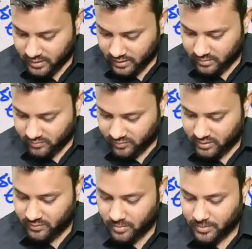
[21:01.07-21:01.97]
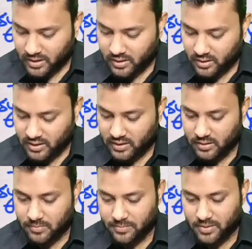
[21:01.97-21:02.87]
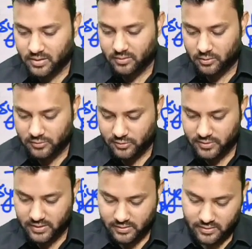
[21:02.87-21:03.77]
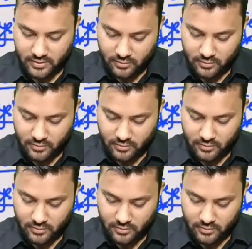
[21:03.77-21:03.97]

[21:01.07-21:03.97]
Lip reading: and fever, pain and decreased BP is also there.